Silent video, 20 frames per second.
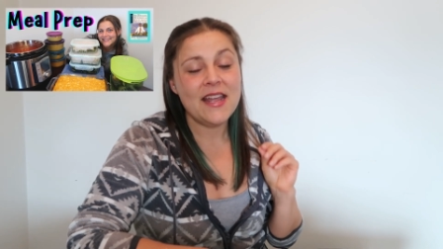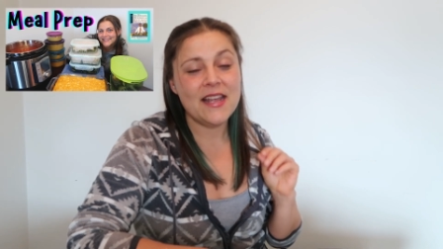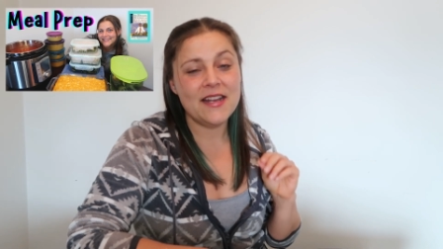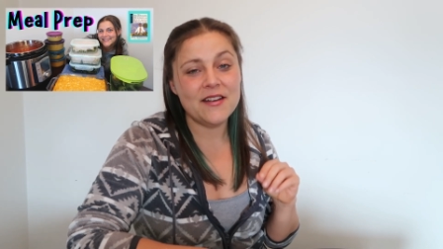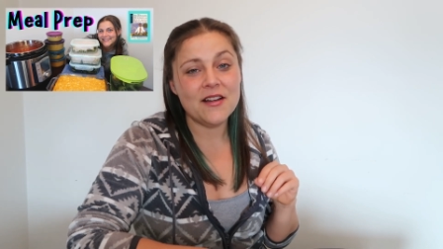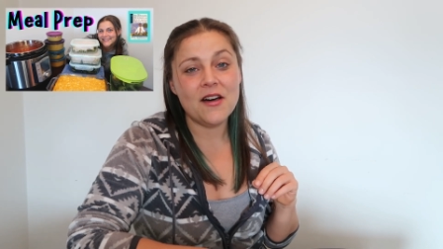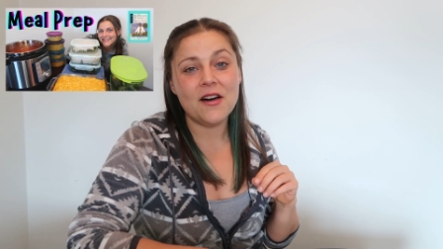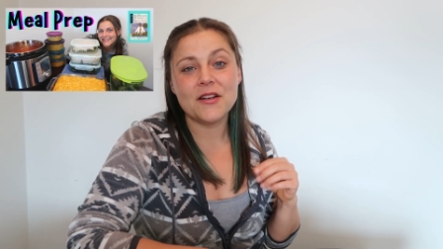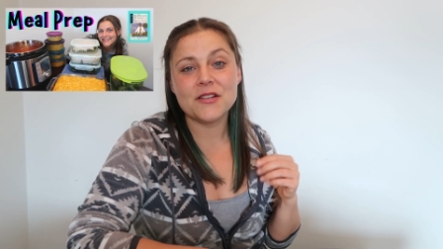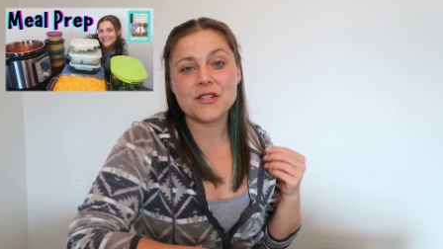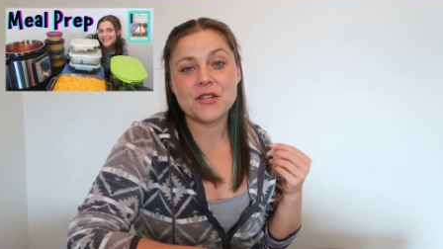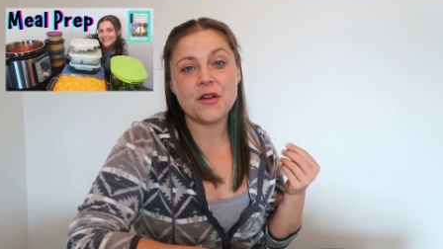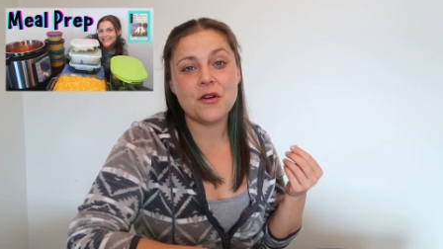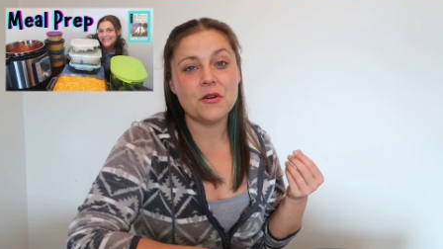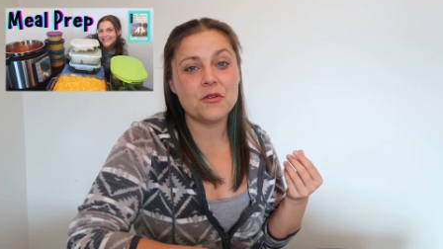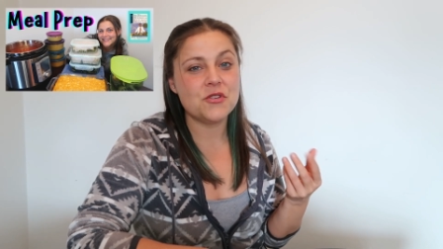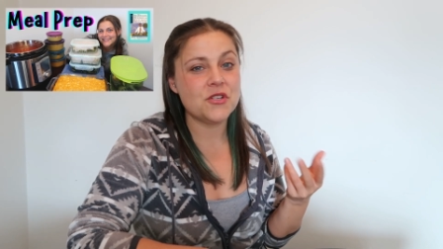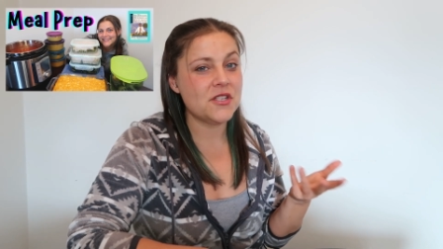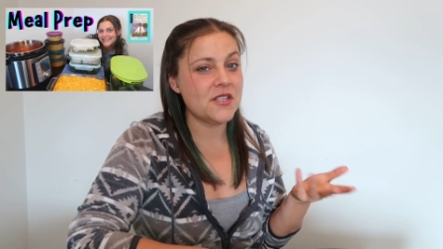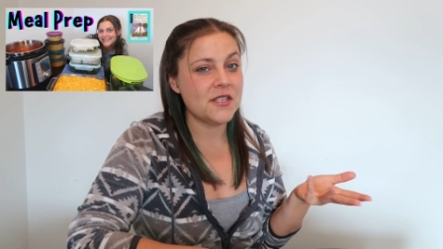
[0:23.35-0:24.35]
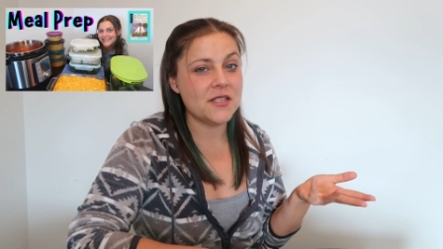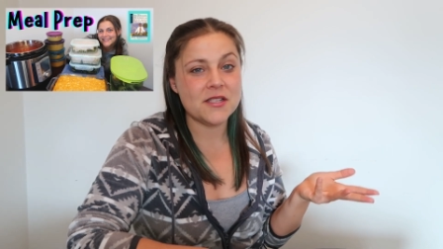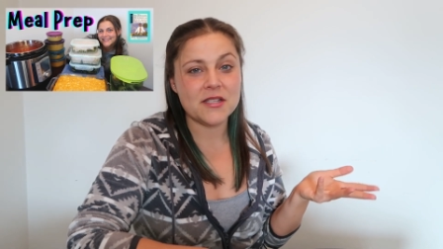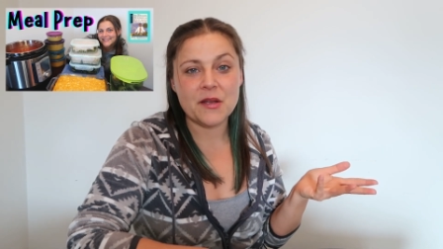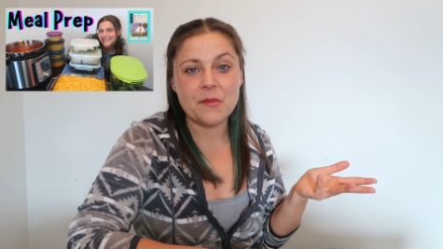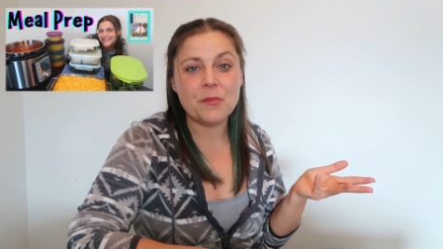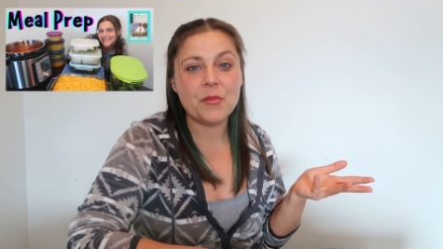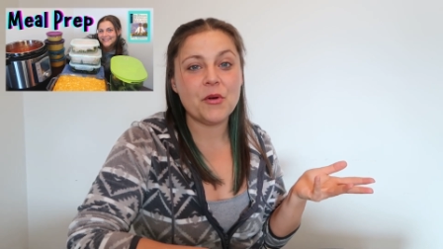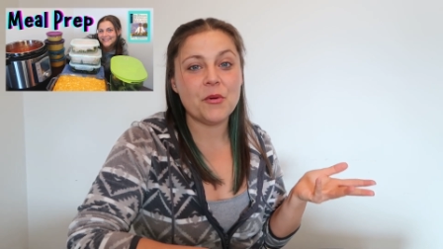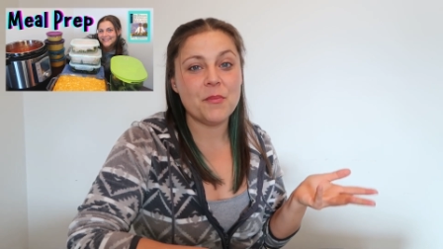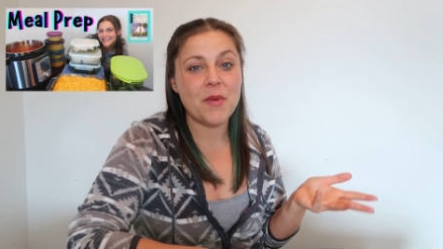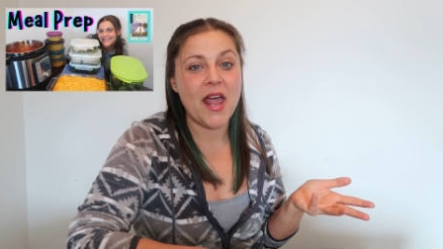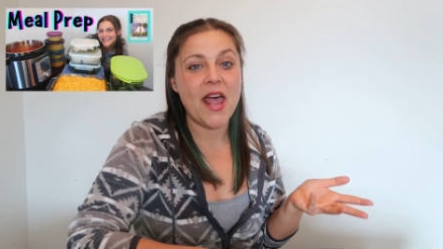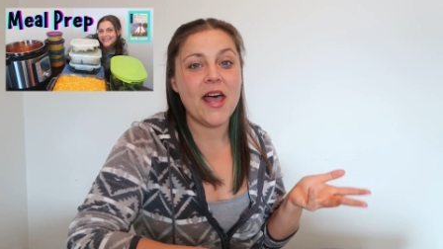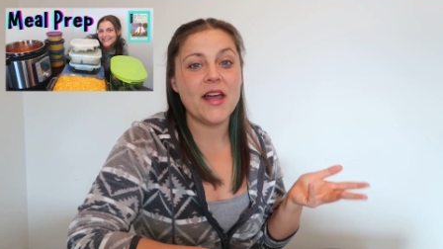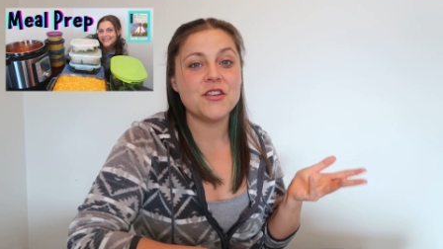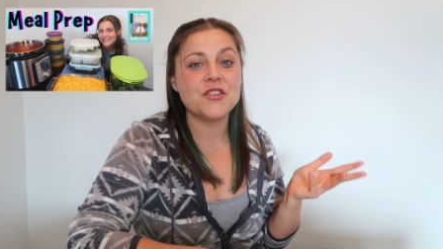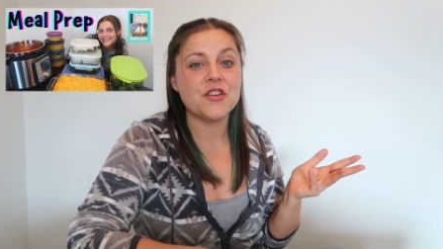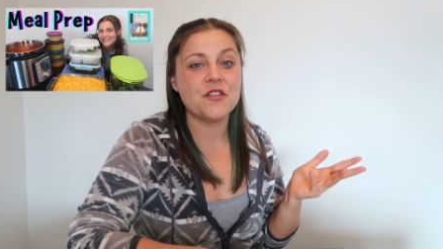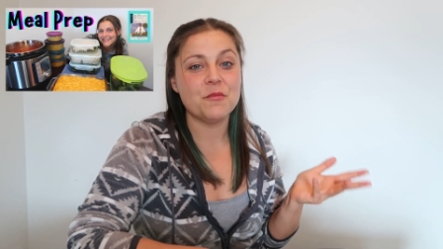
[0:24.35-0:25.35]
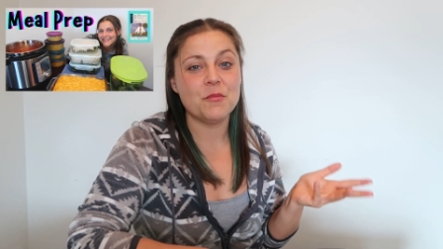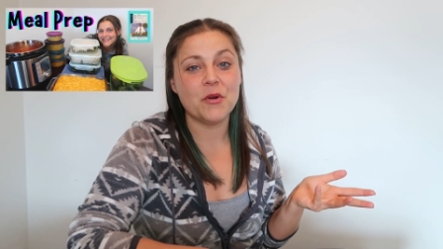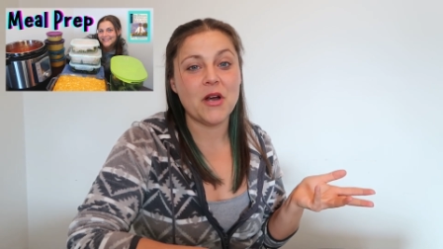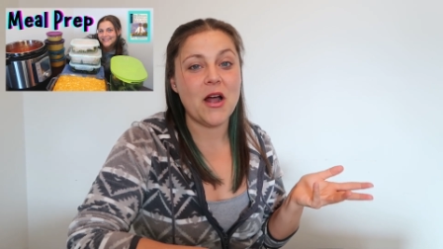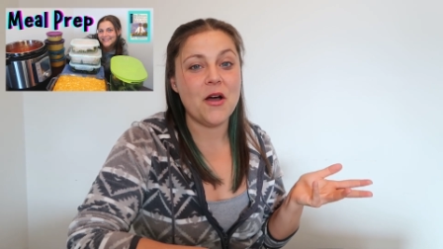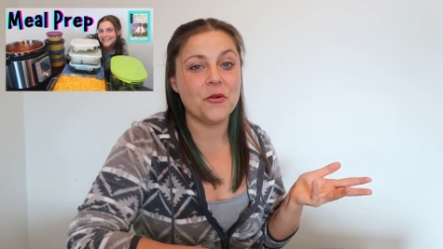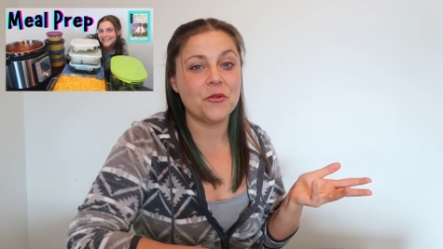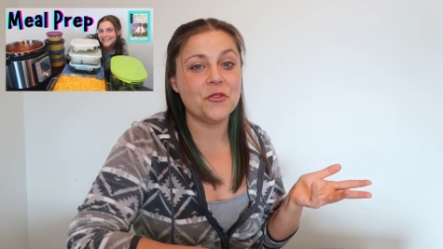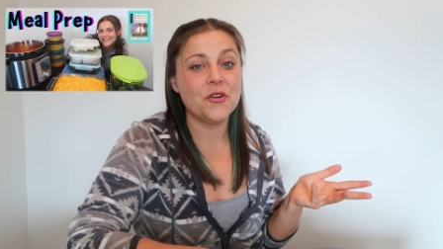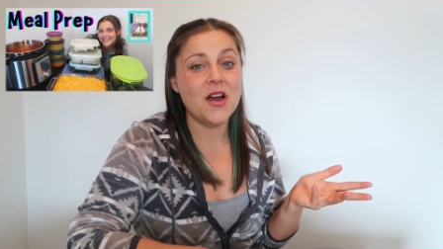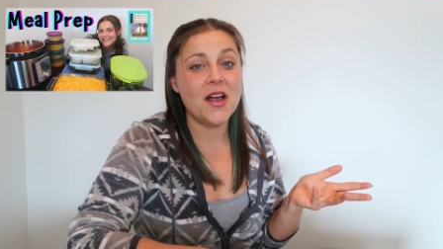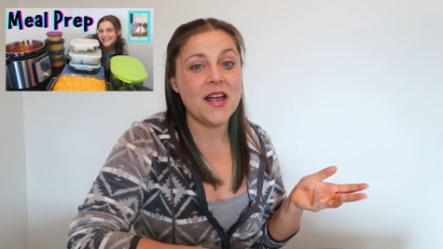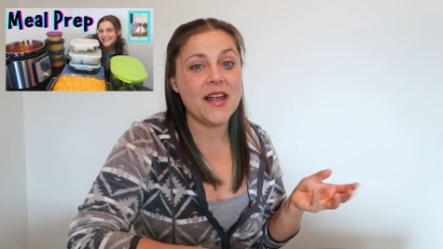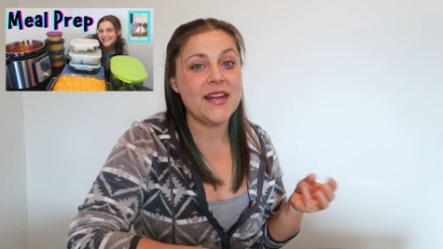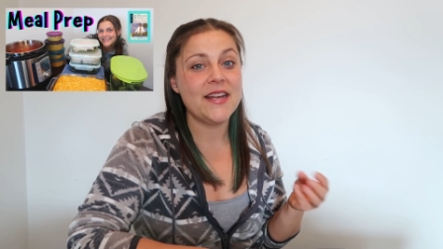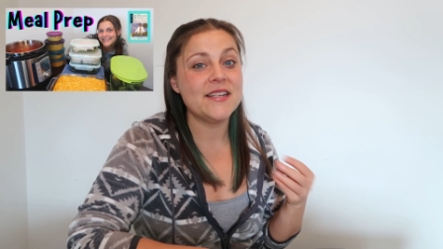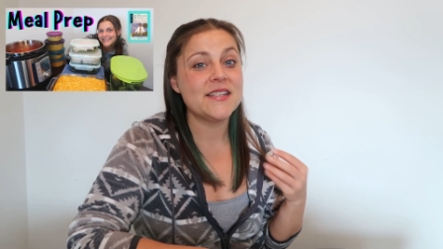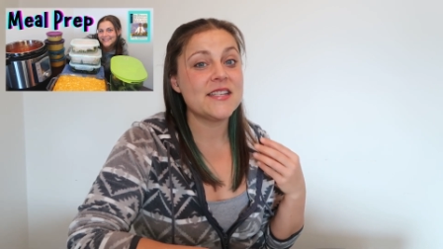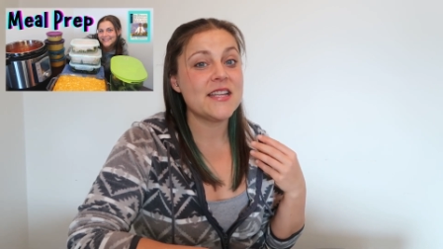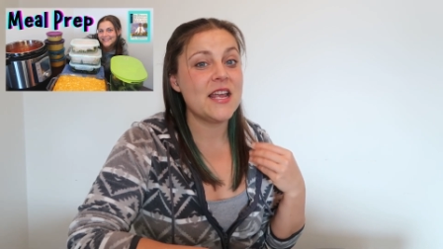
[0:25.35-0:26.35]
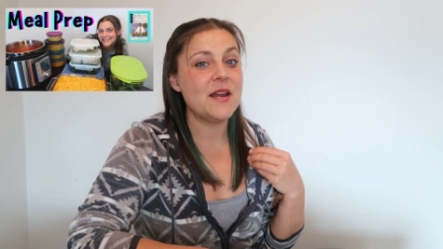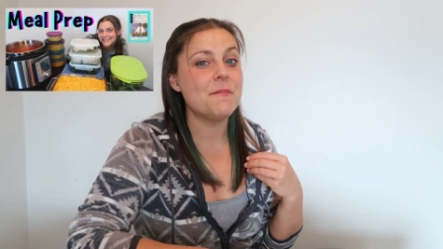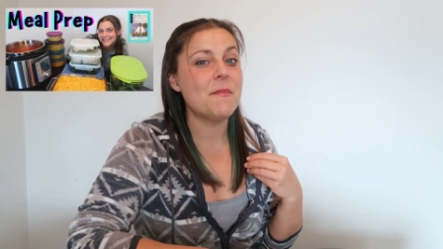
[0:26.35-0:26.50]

and also just a simple batch of brown rice.